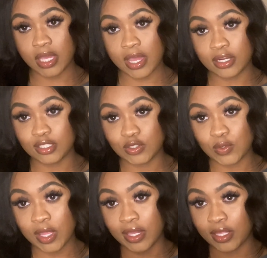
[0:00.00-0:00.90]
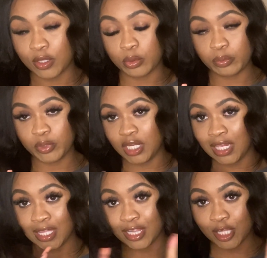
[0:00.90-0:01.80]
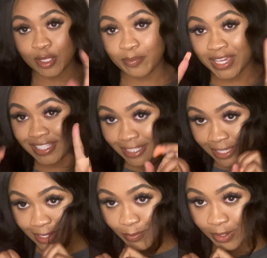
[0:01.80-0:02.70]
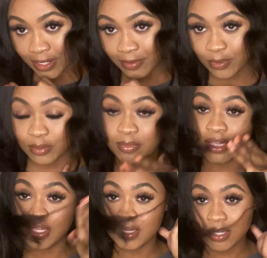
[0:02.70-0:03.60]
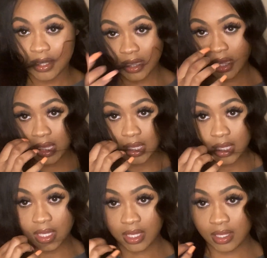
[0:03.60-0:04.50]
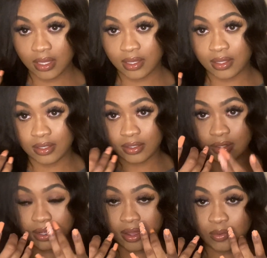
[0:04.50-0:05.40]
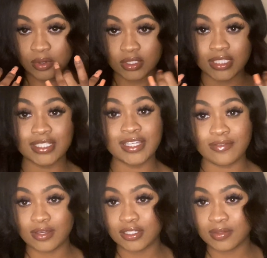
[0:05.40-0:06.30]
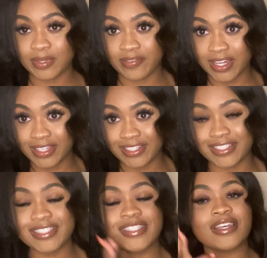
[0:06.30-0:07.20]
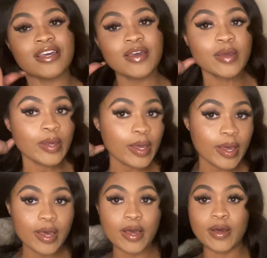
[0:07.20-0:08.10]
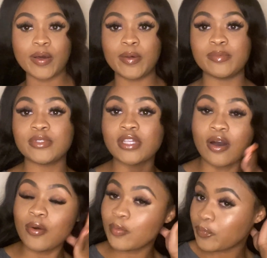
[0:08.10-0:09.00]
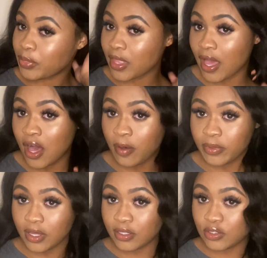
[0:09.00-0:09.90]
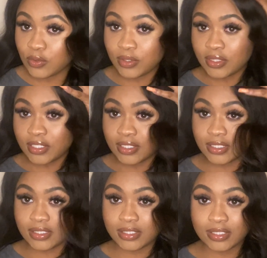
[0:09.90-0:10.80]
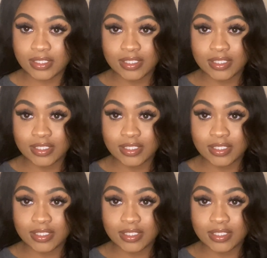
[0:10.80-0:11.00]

kind of do like a little basic get ready with me, and I wanted to give y'all some advice. So I hope y'all enjoyed this.